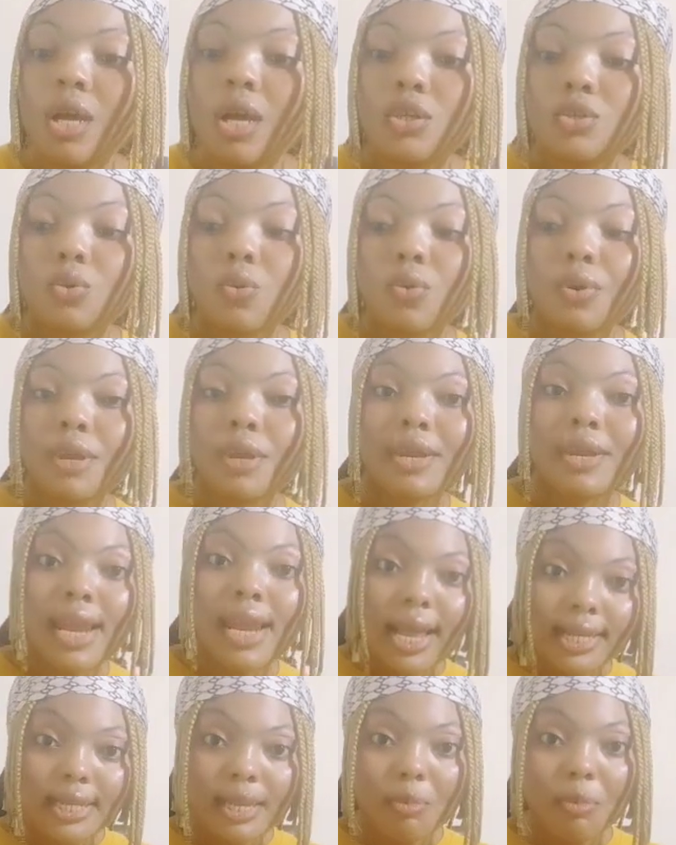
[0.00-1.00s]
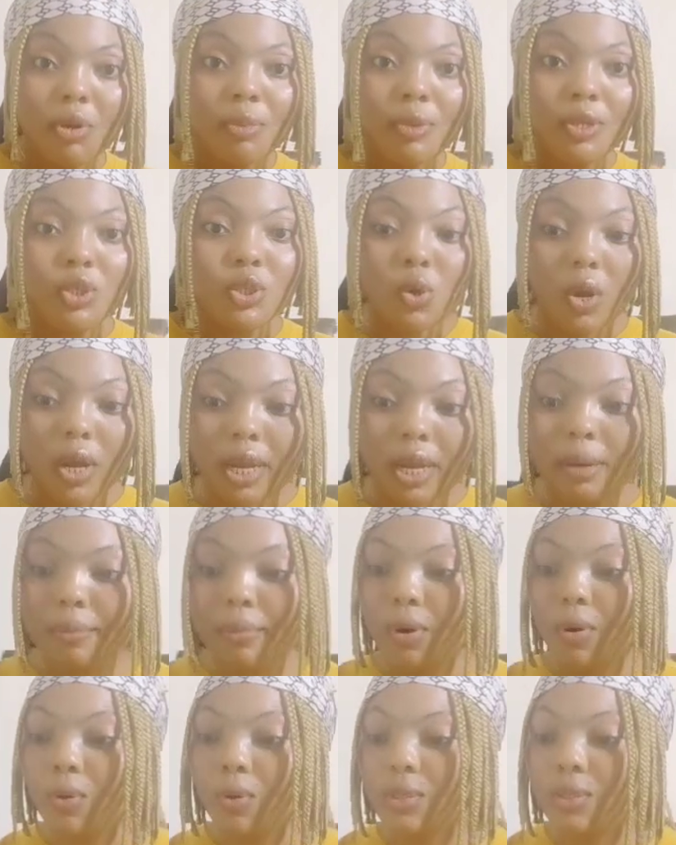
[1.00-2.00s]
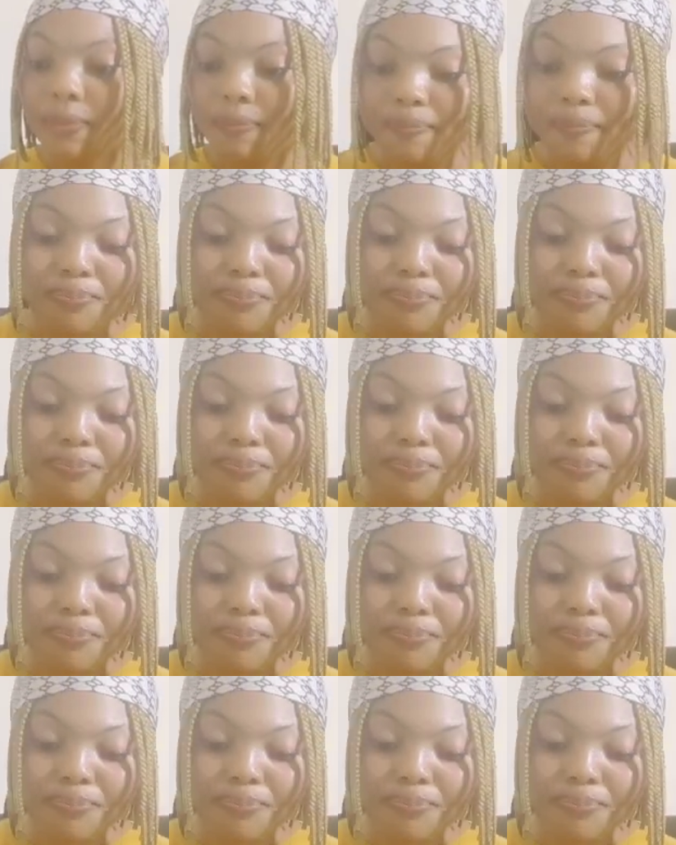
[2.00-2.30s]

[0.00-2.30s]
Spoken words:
So the next I'm going to be talking about